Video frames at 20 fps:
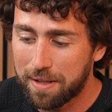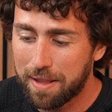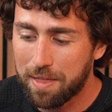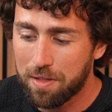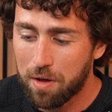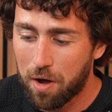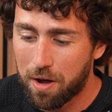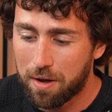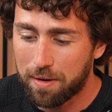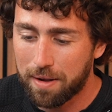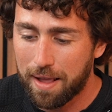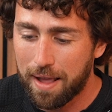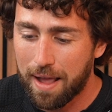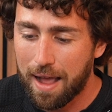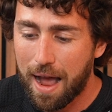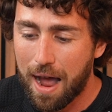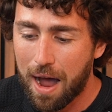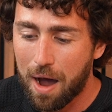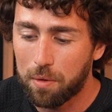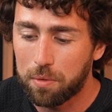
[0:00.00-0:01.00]
want to discard
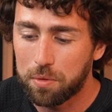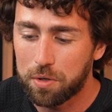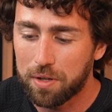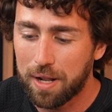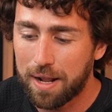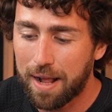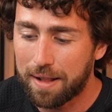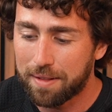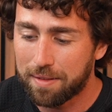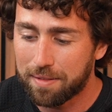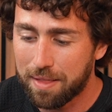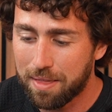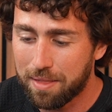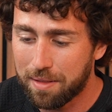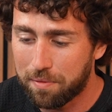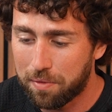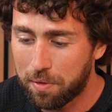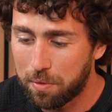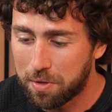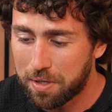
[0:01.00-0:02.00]
her. How should I handle
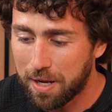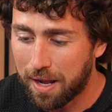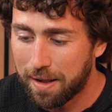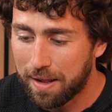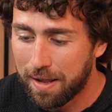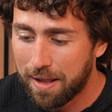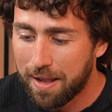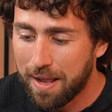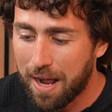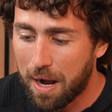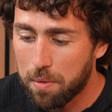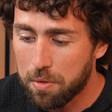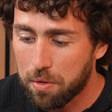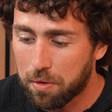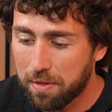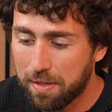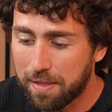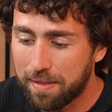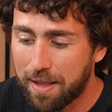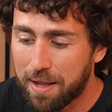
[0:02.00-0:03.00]
this in the future? I
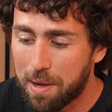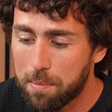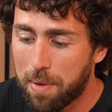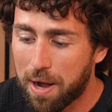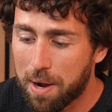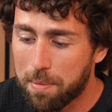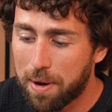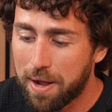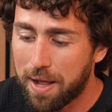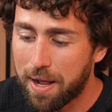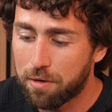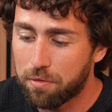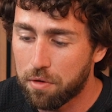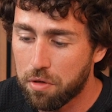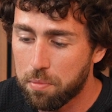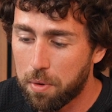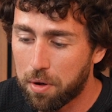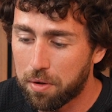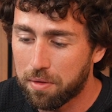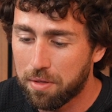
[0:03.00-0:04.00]
was honestly taken back by her
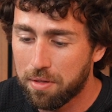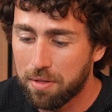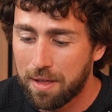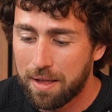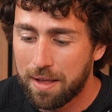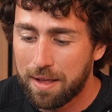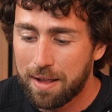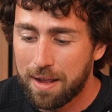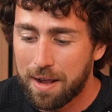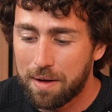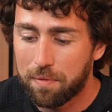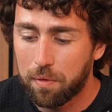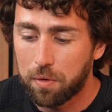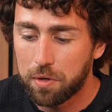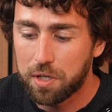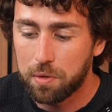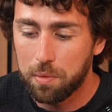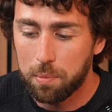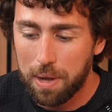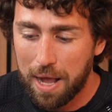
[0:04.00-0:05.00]
response and
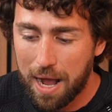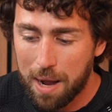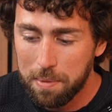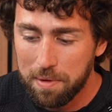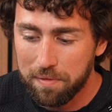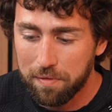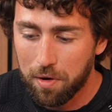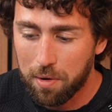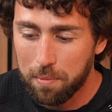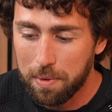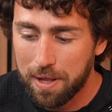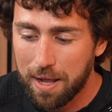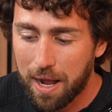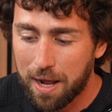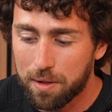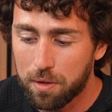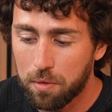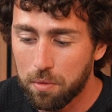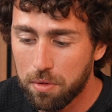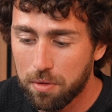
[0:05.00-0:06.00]
thought she would be happy for me.
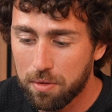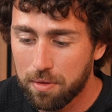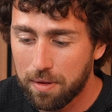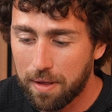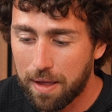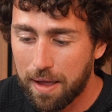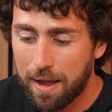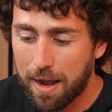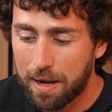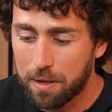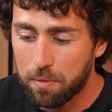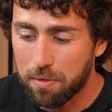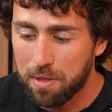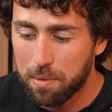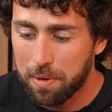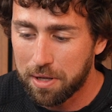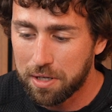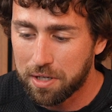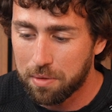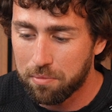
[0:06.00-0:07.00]
I used
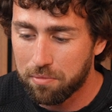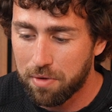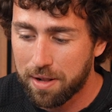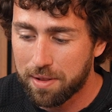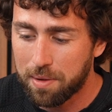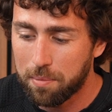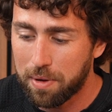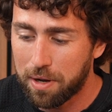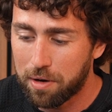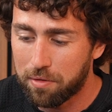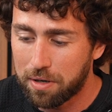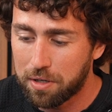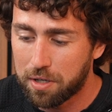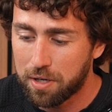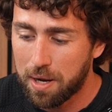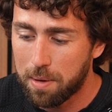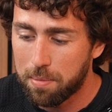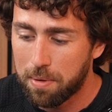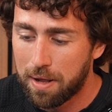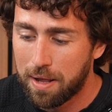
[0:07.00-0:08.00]
to be a gym rat and be in great
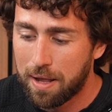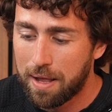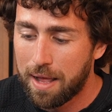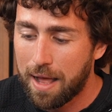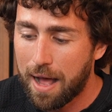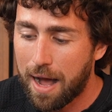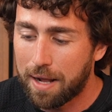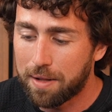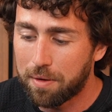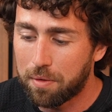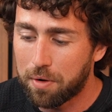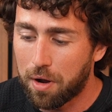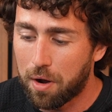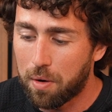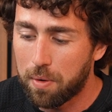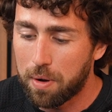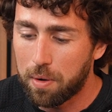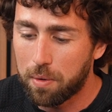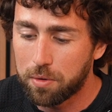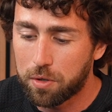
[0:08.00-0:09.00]
shape. I don't
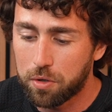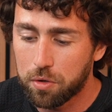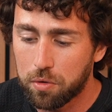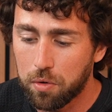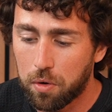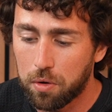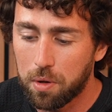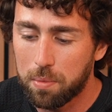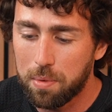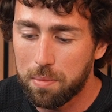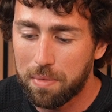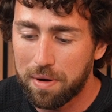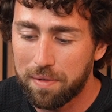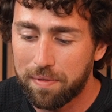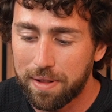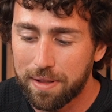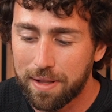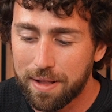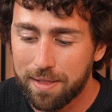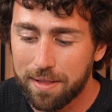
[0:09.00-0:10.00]
know. It was just all up in my
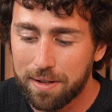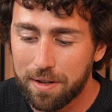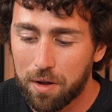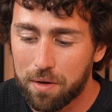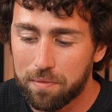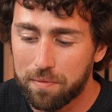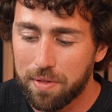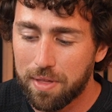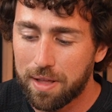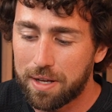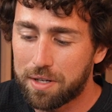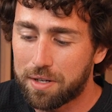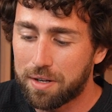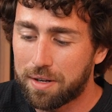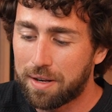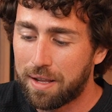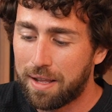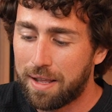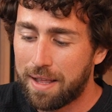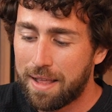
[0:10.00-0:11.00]
feelings in the
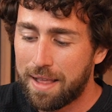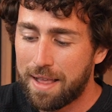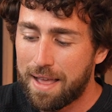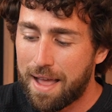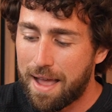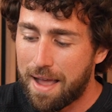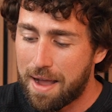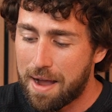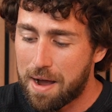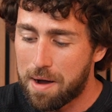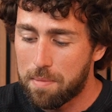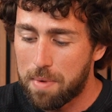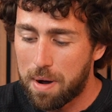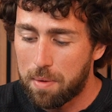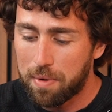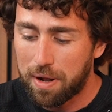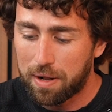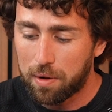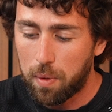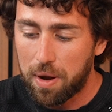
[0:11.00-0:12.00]
conversation.
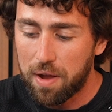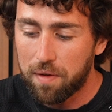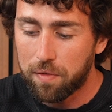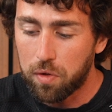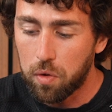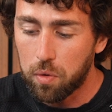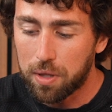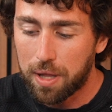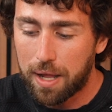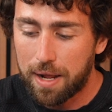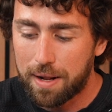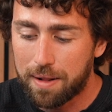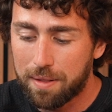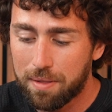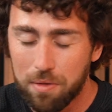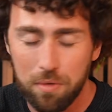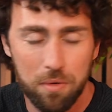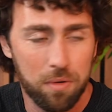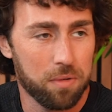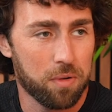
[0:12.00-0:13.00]
And we had quite a few
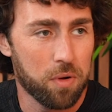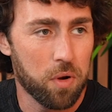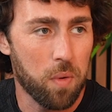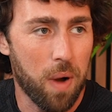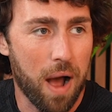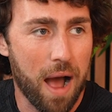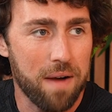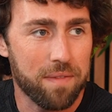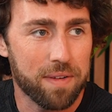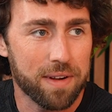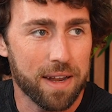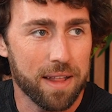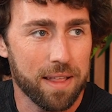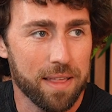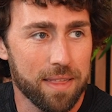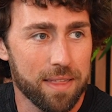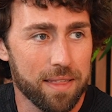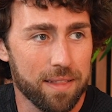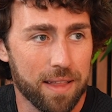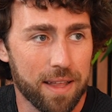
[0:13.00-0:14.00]
clients who are having
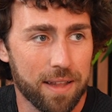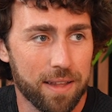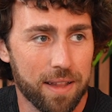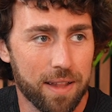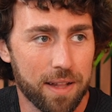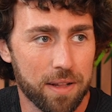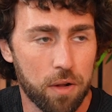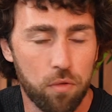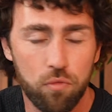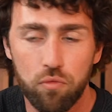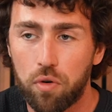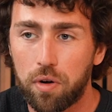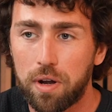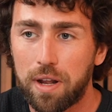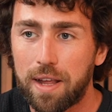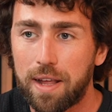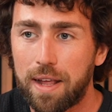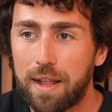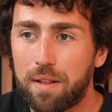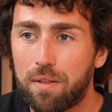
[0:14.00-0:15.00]
this lately, like they're
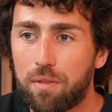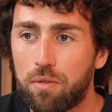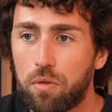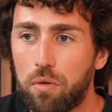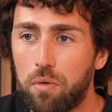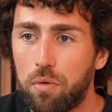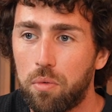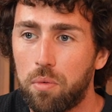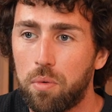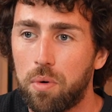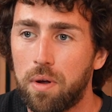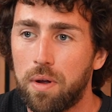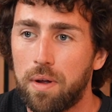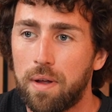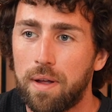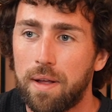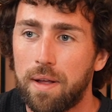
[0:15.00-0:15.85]
running into,